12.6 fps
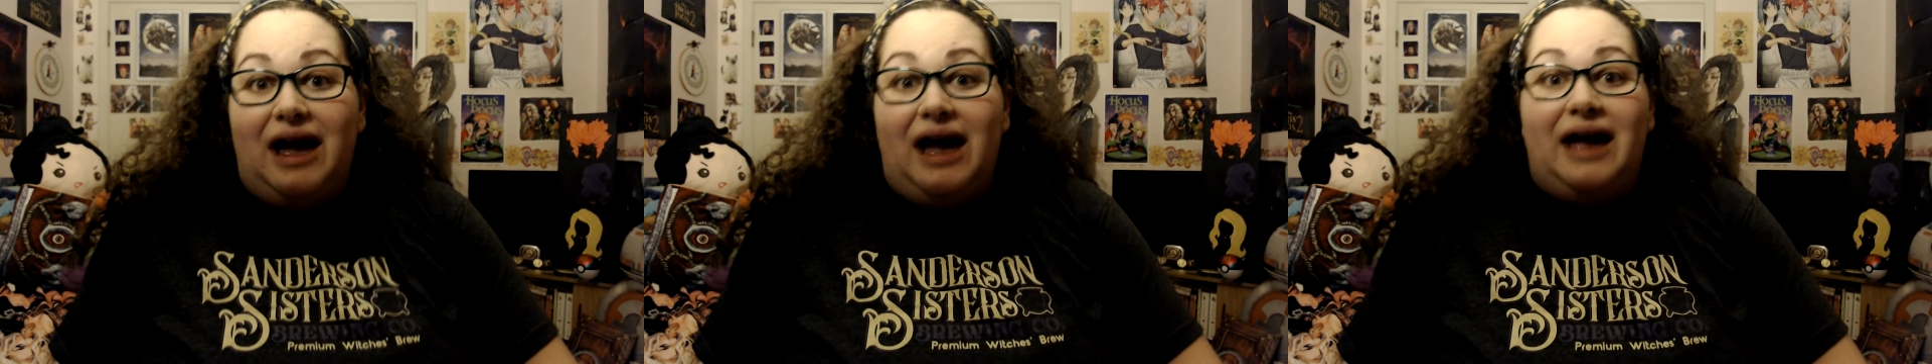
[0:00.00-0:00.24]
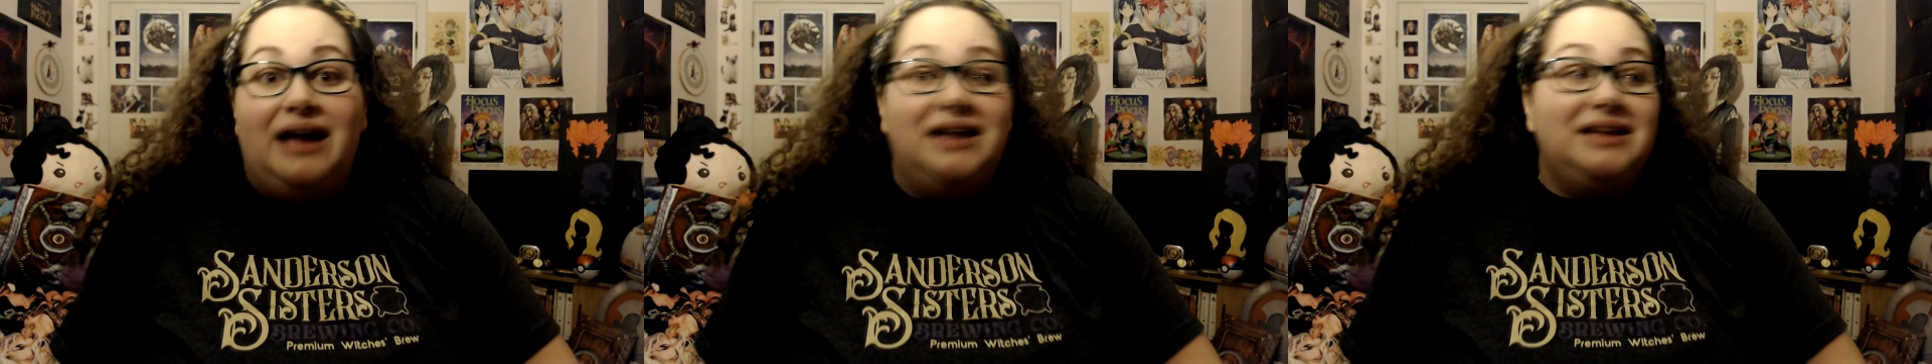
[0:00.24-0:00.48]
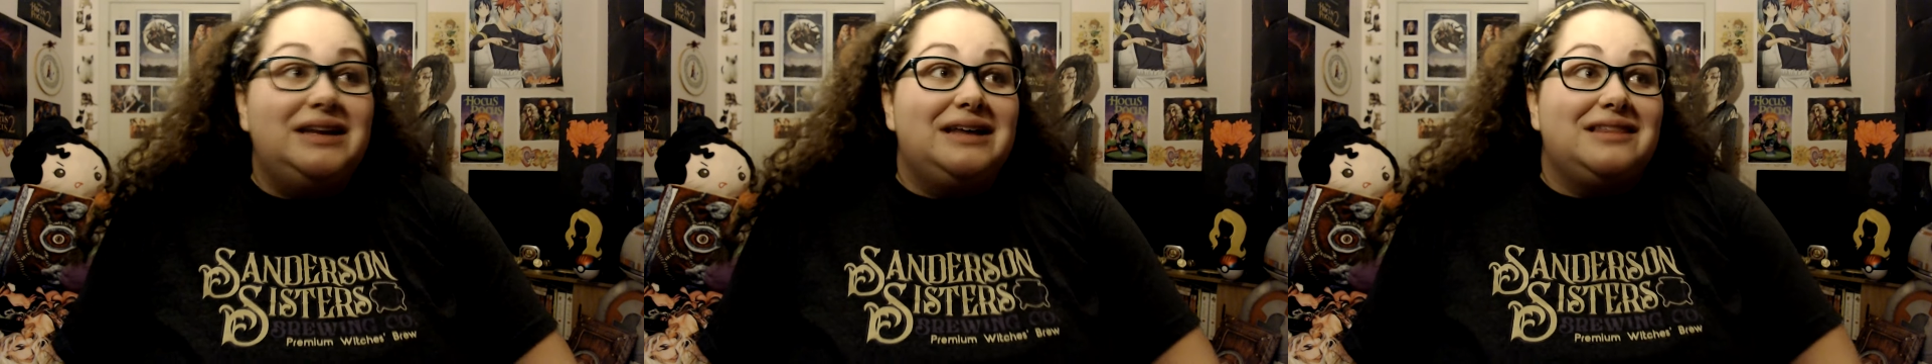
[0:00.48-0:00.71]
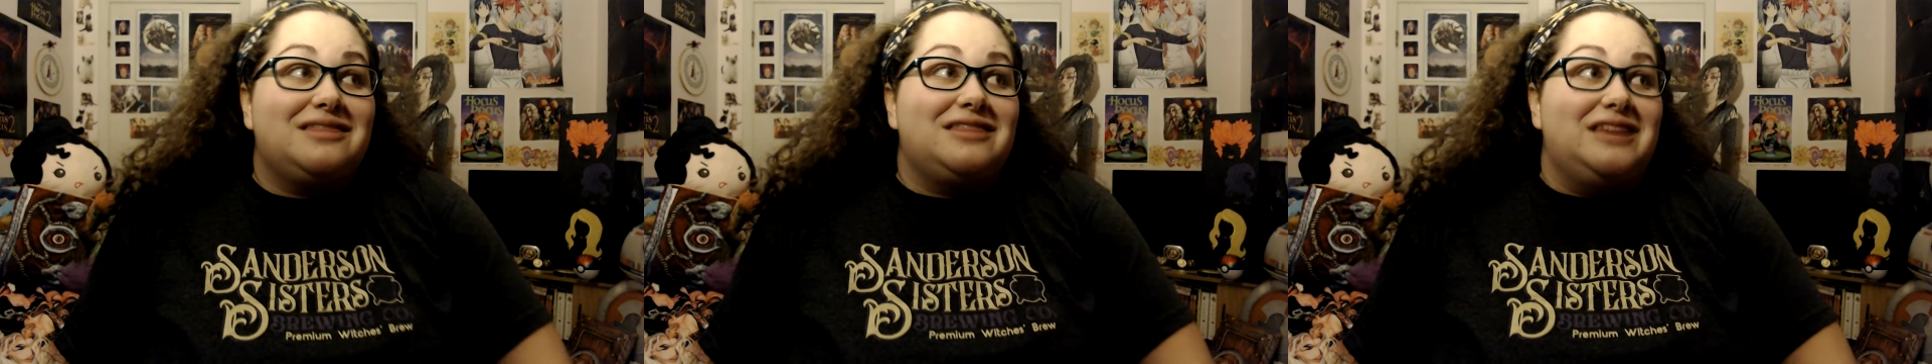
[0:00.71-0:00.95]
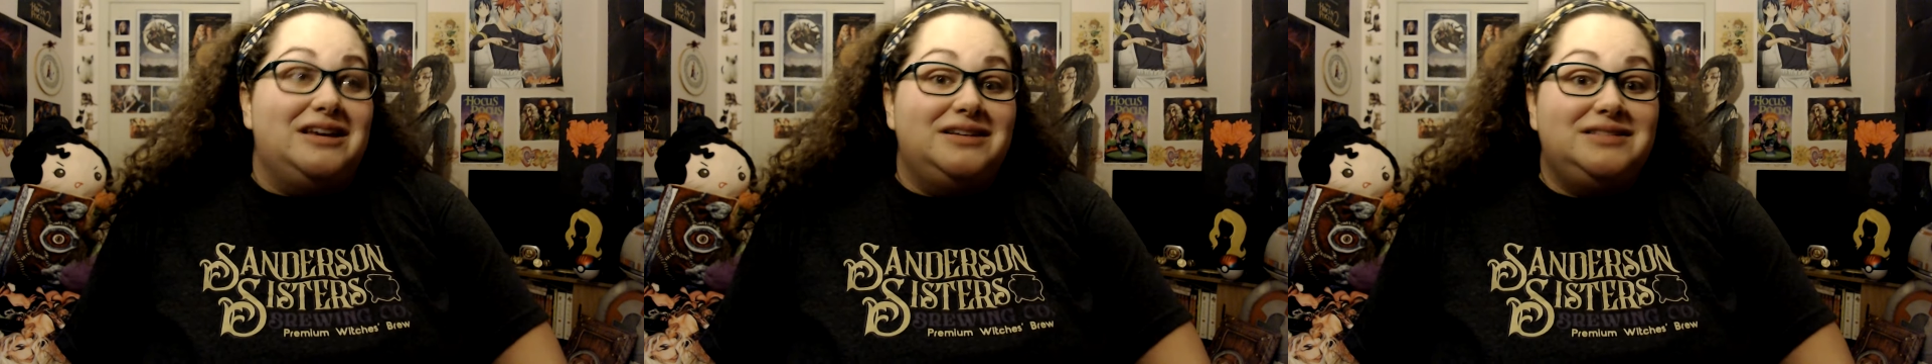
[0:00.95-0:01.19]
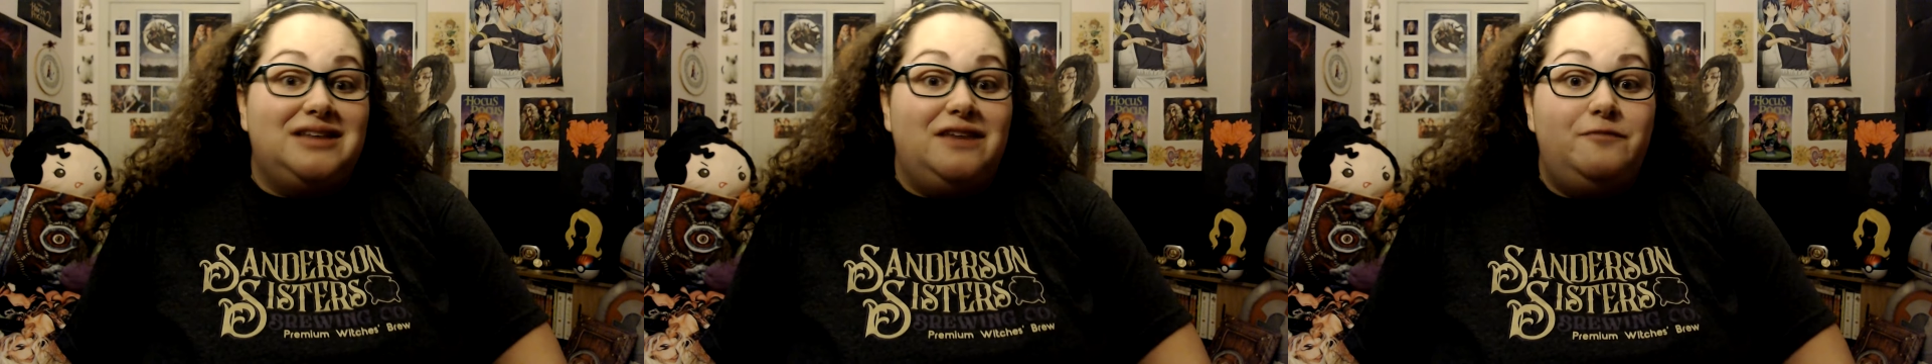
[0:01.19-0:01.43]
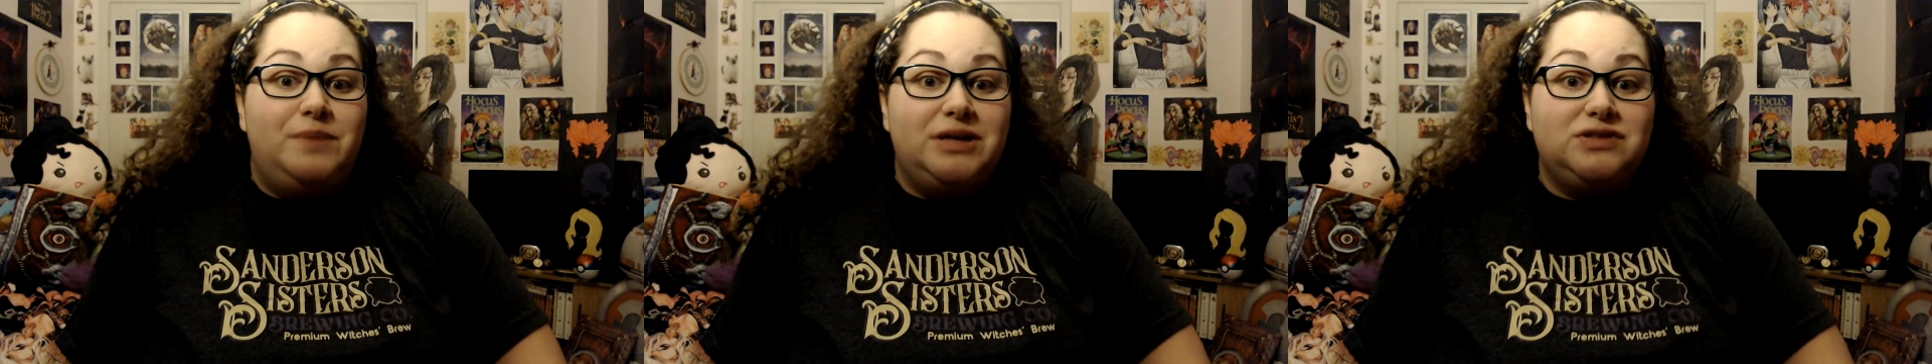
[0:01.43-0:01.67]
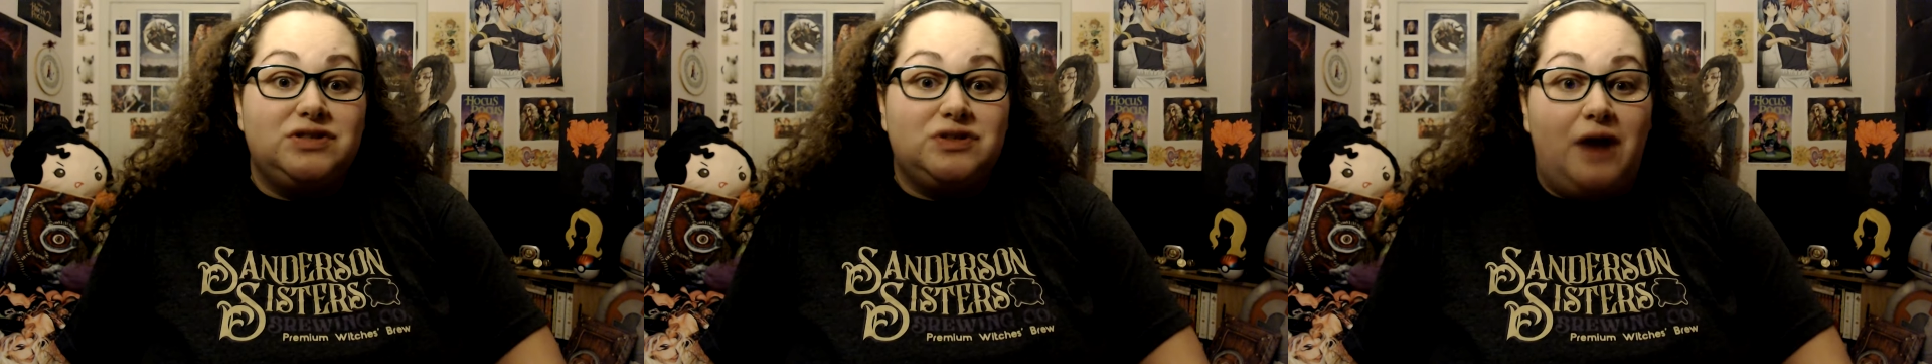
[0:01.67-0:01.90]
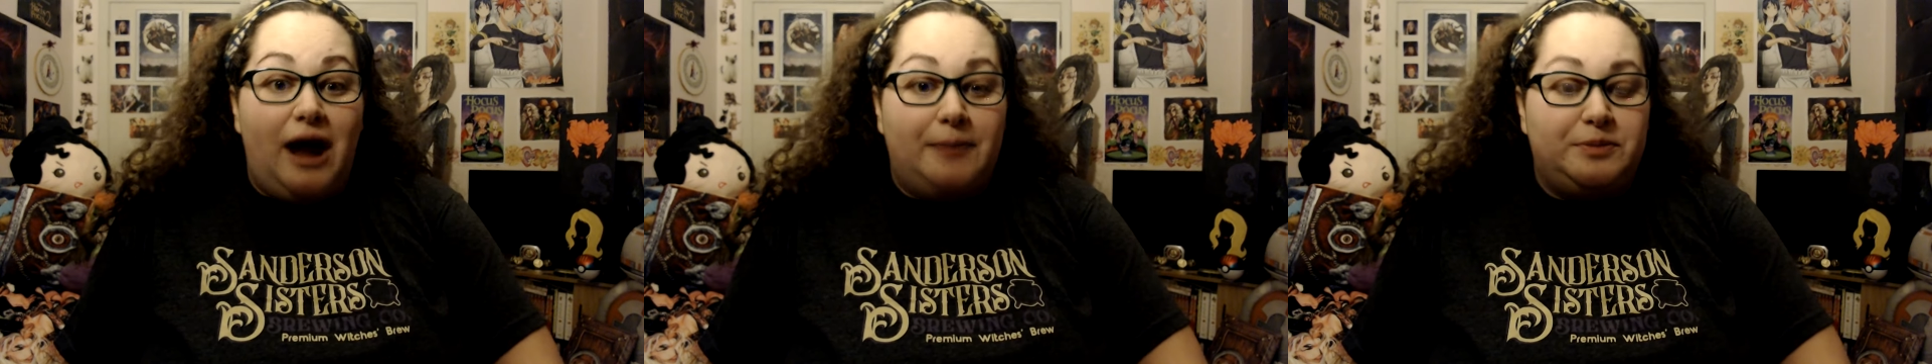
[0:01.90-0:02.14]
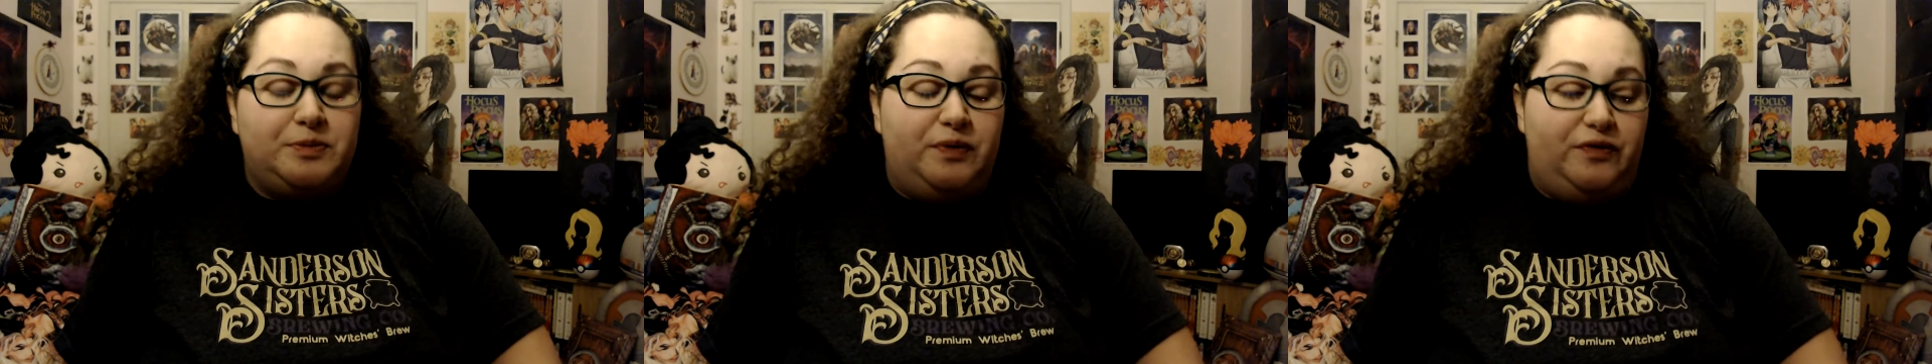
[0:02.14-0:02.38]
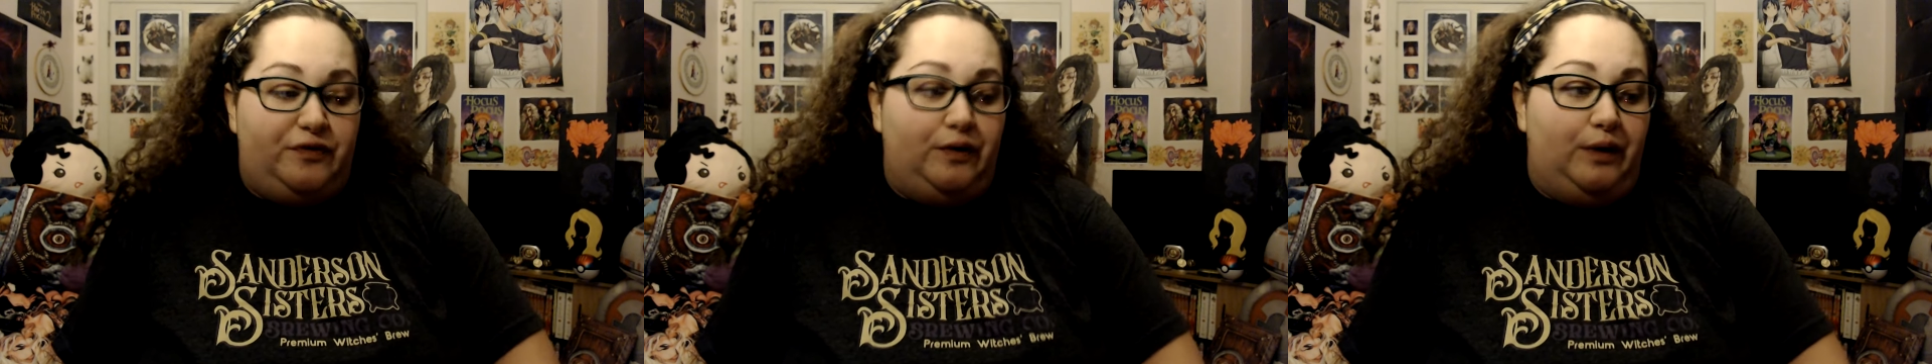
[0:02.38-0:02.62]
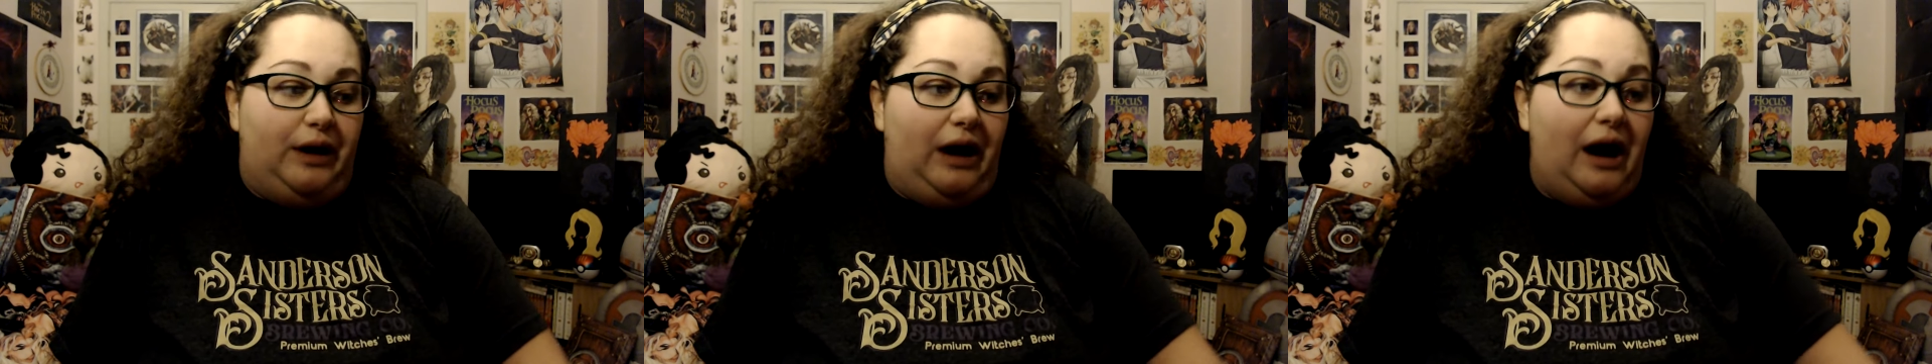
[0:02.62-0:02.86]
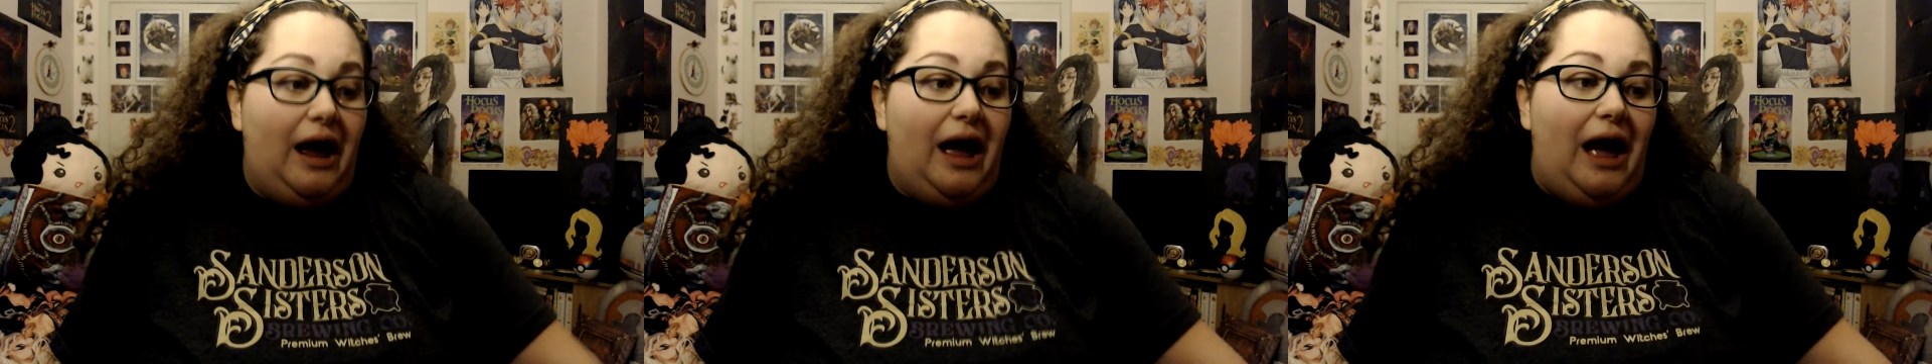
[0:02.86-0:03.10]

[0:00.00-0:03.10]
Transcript: And things have been scrapped before.